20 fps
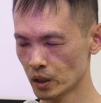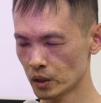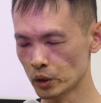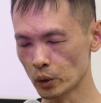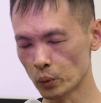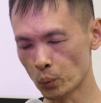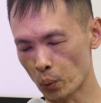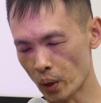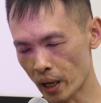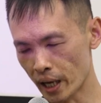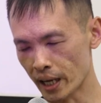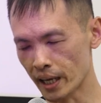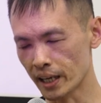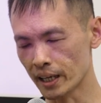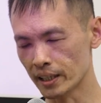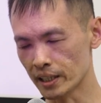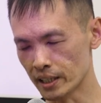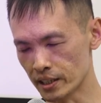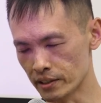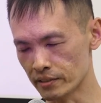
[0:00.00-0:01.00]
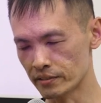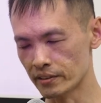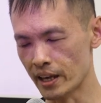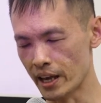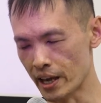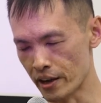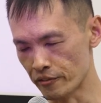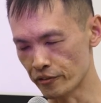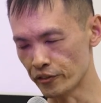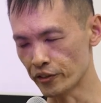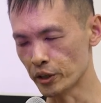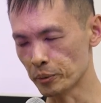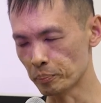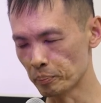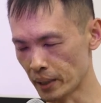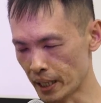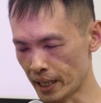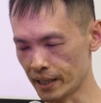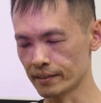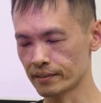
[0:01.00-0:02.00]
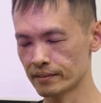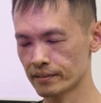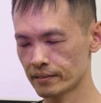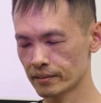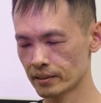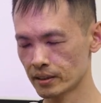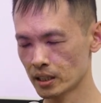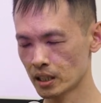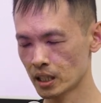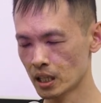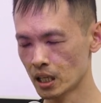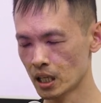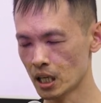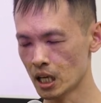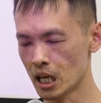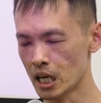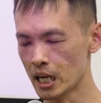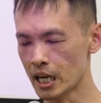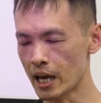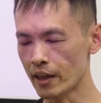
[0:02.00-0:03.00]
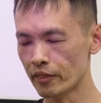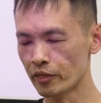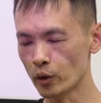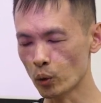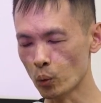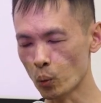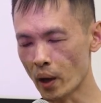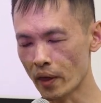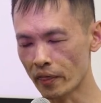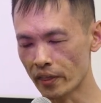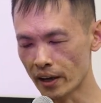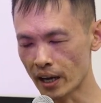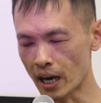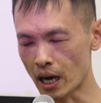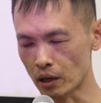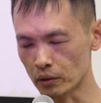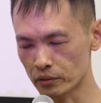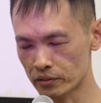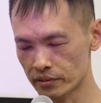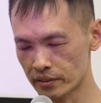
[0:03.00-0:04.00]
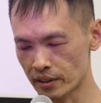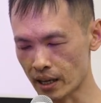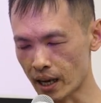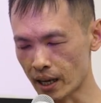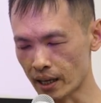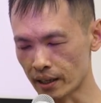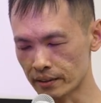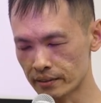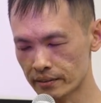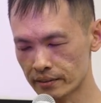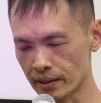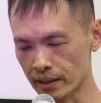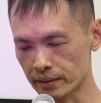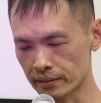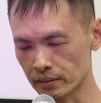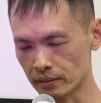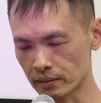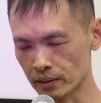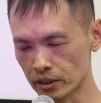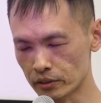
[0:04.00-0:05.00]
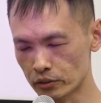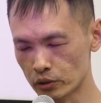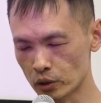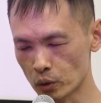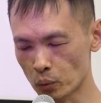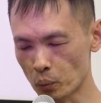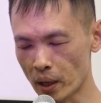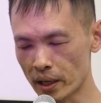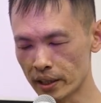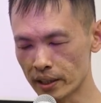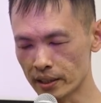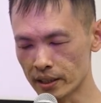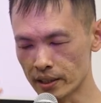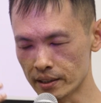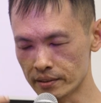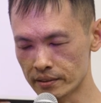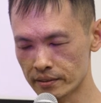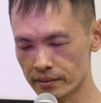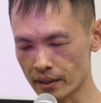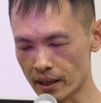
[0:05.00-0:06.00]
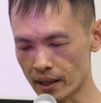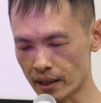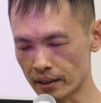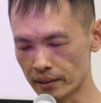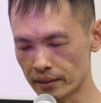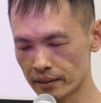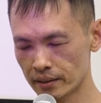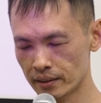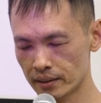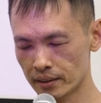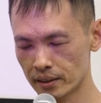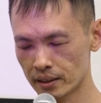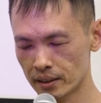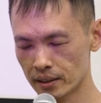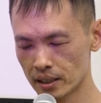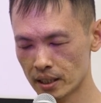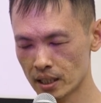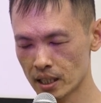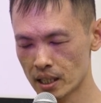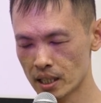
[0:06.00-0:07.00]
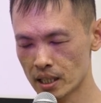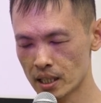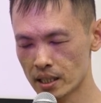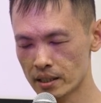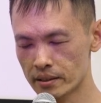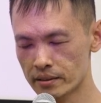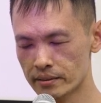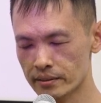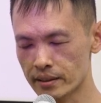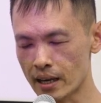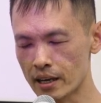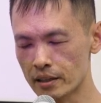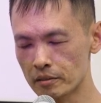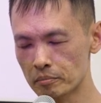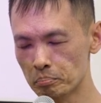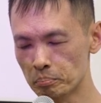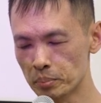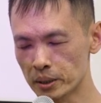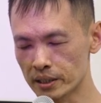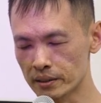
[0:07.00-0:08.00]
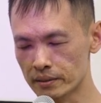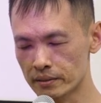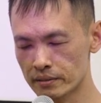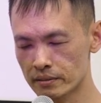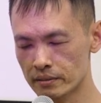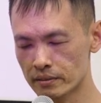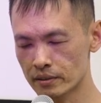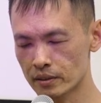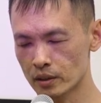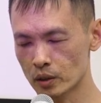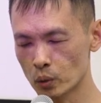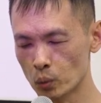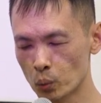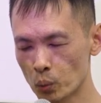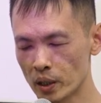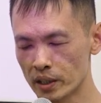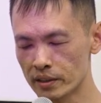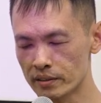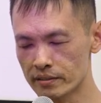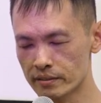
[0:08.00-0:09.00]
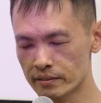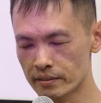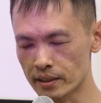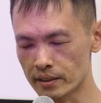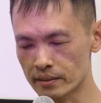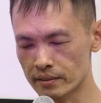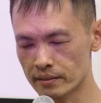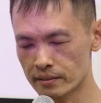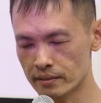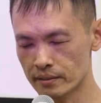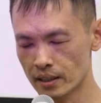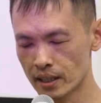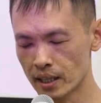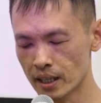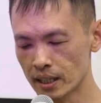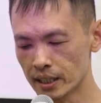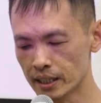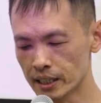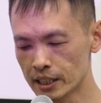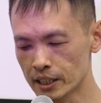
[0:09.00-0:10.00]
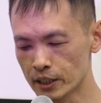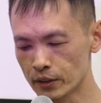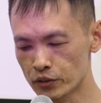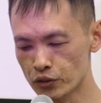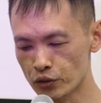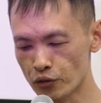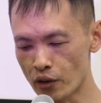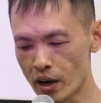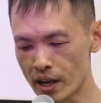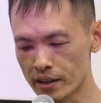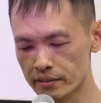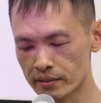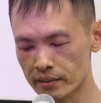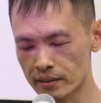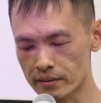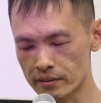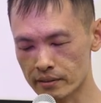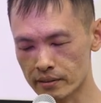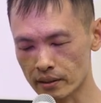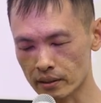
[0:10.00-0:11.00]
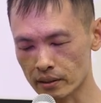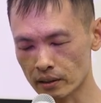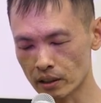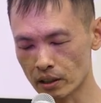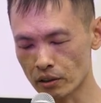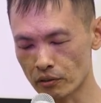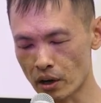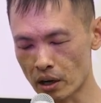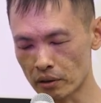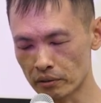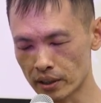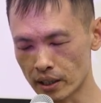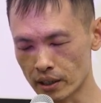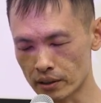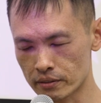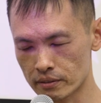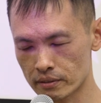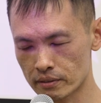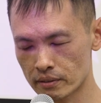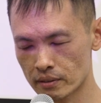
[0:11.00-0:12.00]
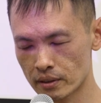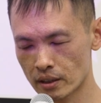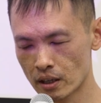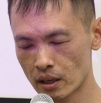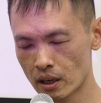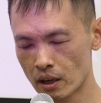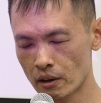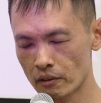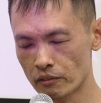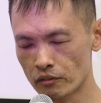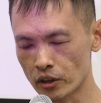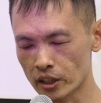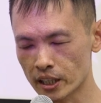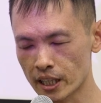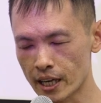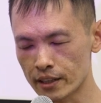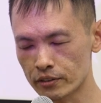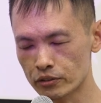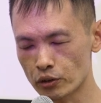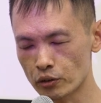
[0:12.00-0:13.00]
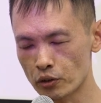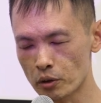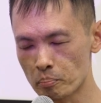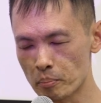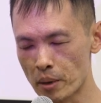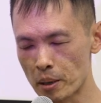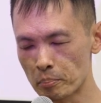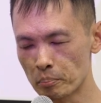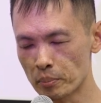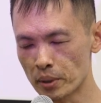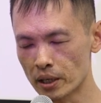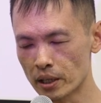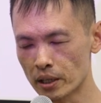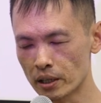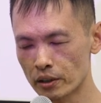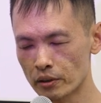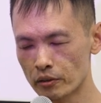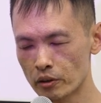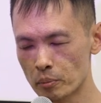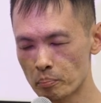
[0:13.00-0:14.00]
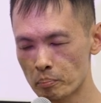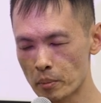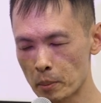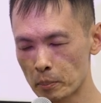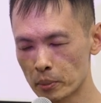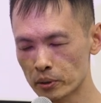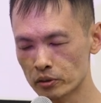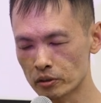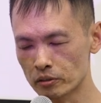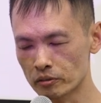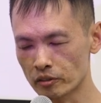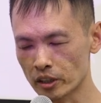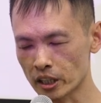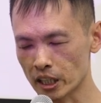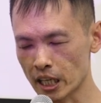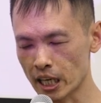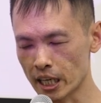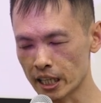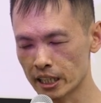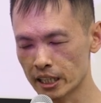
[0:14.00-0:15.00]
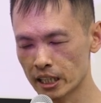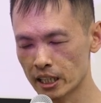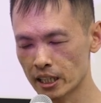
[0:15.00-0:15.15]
The way is every place. Let the weather outside settle into the weather inside. Sun beats, wind sits, leaves rest in a circle around us. Forget to remember, remember to forget.